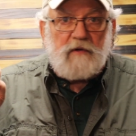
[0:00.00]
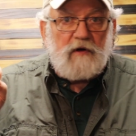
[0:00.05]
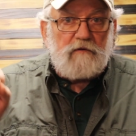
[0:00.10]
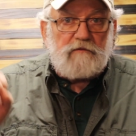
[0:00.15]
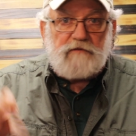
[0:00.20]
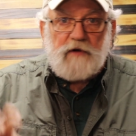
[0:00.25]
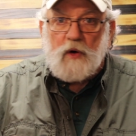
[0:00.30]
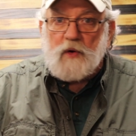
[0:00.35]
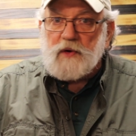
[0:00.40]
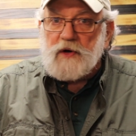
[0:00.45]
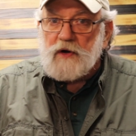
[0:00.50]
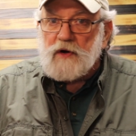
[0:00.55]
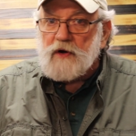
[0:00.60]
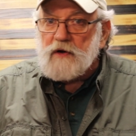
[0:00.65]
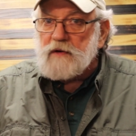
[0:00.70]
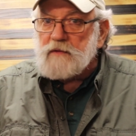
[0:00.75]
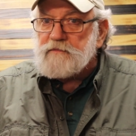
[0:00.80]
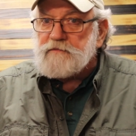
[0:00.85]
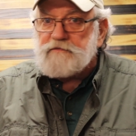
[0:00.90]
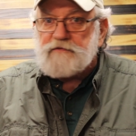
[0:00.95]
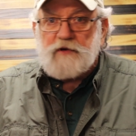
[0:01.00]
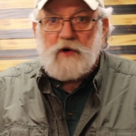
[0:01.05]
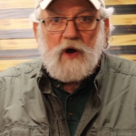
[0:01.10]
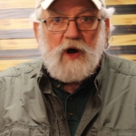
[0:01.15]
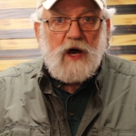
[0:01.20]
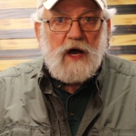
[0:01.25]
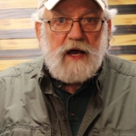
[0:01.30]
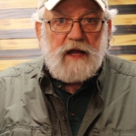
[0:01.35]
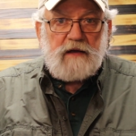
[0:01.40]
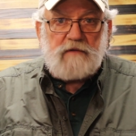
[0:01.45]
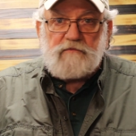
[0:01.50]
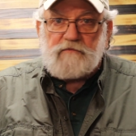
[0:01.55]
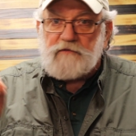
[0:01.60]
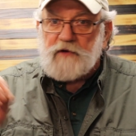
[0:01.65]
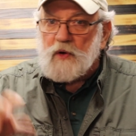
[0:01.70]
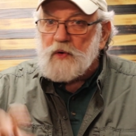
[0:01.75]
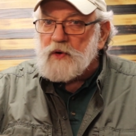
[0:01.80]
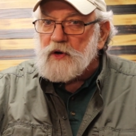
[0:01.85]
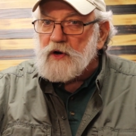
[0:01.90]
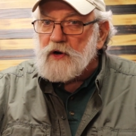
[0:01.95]
voter fraud,
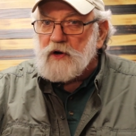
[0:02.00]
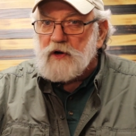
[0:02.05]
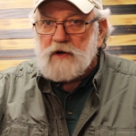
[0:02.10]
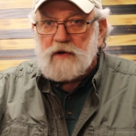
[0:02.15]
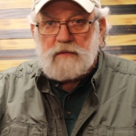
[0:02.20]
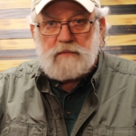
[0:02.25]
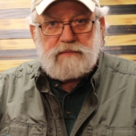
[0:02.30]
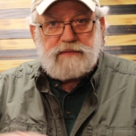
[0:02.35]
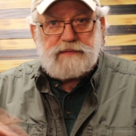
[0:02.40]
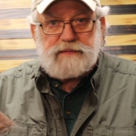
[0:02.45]
voter